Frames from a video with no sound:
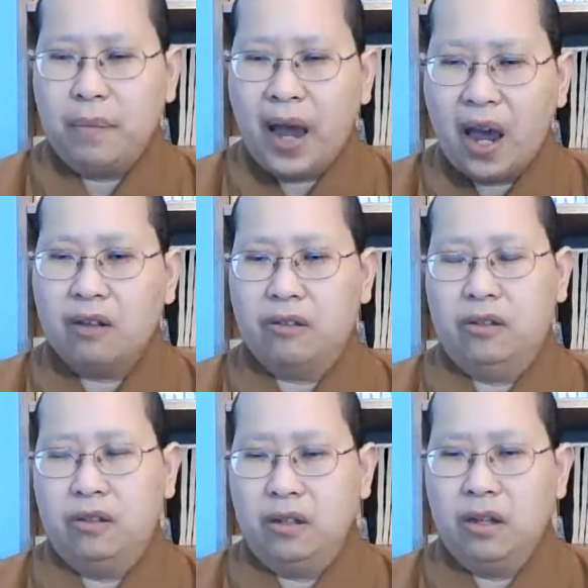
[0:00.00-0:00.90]

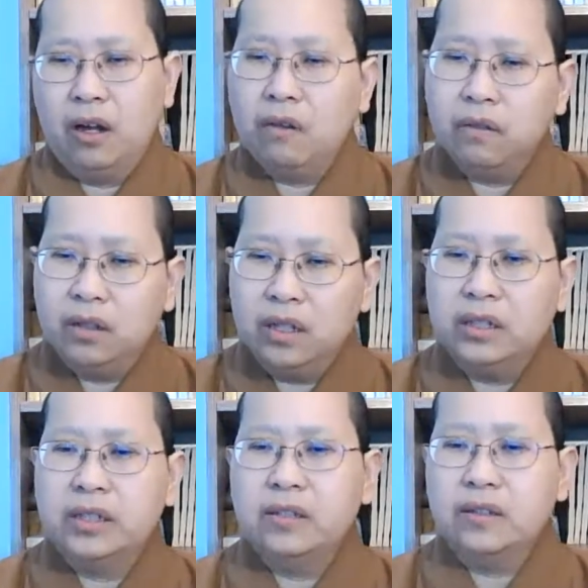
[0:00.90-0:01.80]
path of
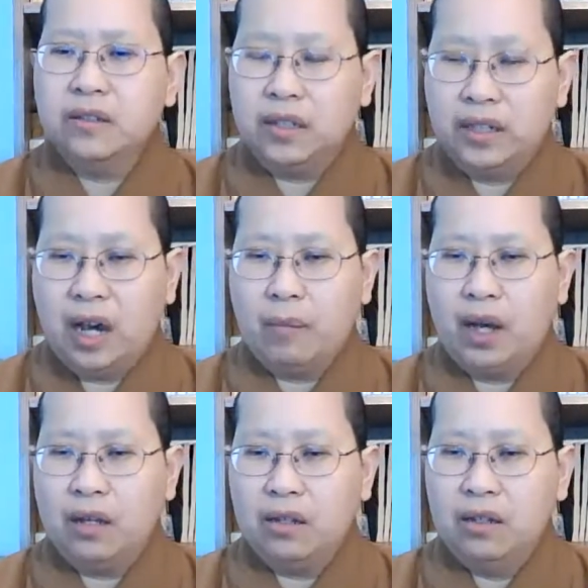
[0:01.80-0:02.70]
learning the
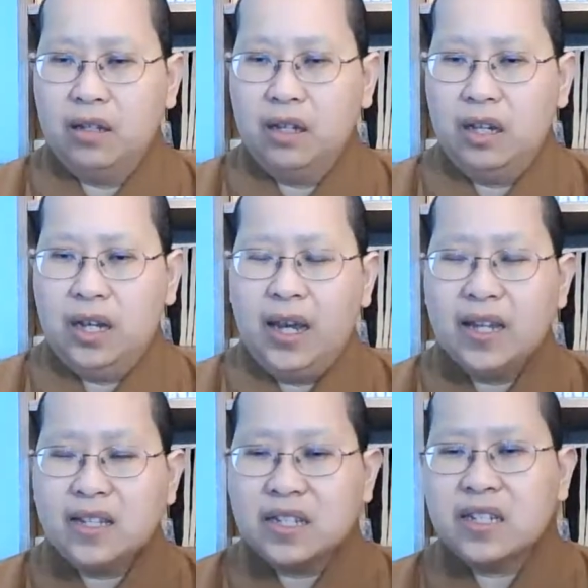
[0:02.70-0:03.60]
Dharma.
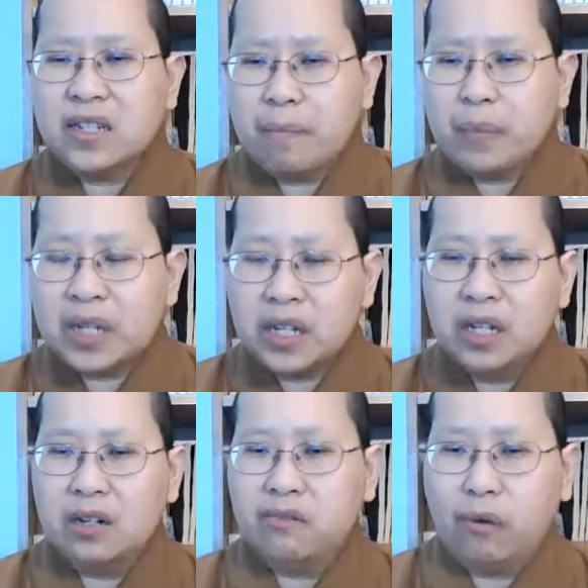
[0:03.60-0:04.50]
It is the
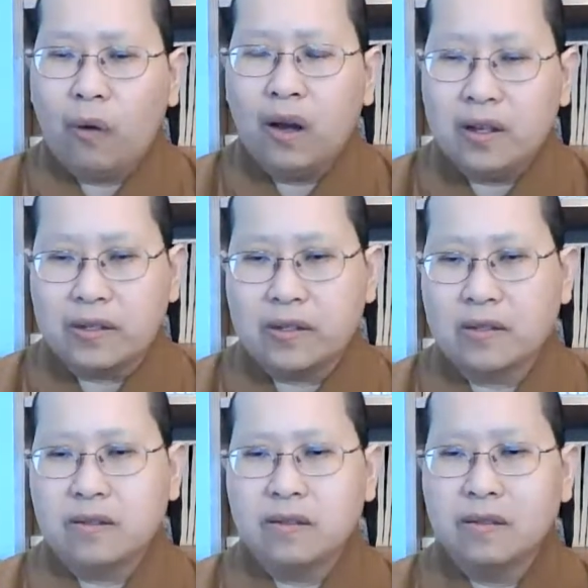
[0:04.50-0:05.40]
pillar for
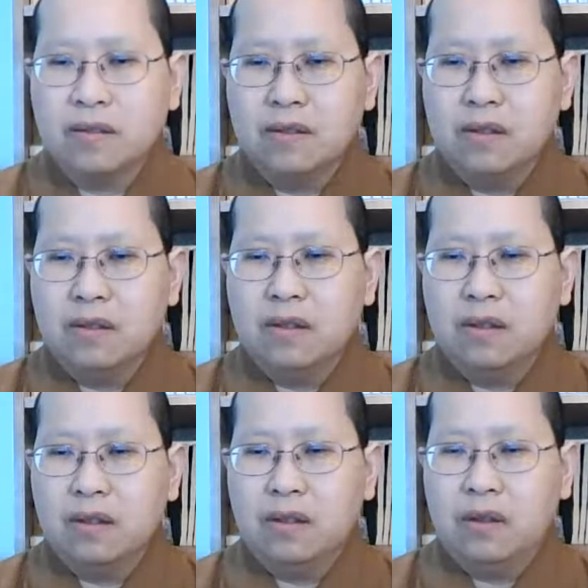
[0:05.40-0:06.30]
us.
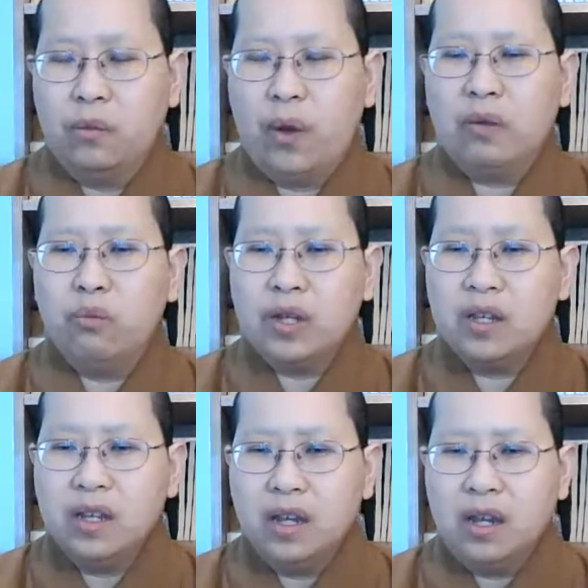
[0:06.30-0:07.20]
When
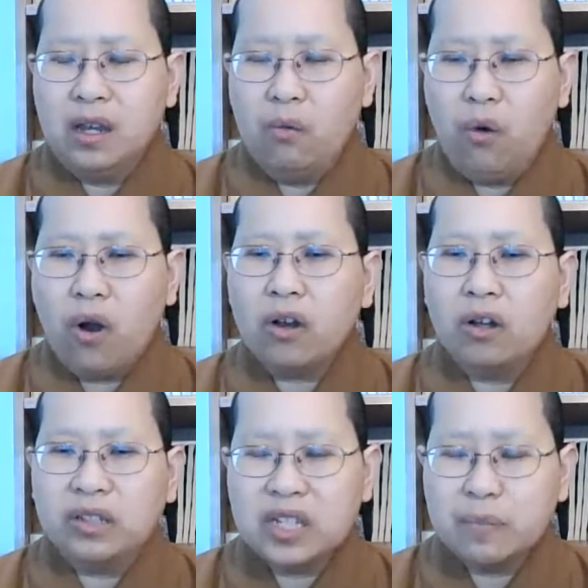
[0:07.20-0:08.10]
we walk
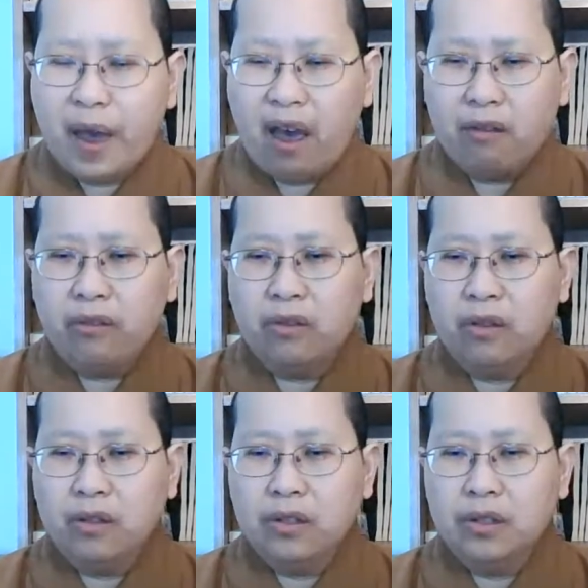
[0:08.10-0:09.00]
on this path,
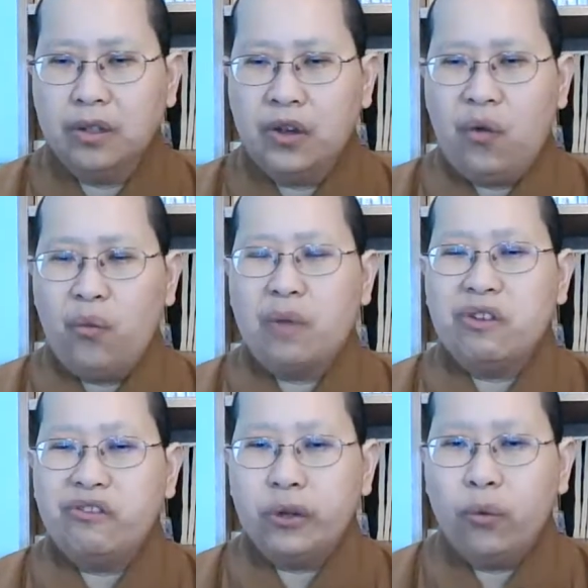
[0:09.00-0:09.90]
when
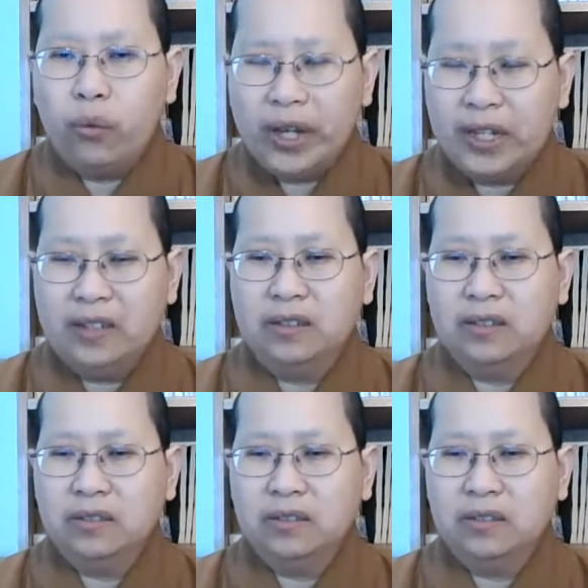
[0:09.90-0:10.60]
we feel weak,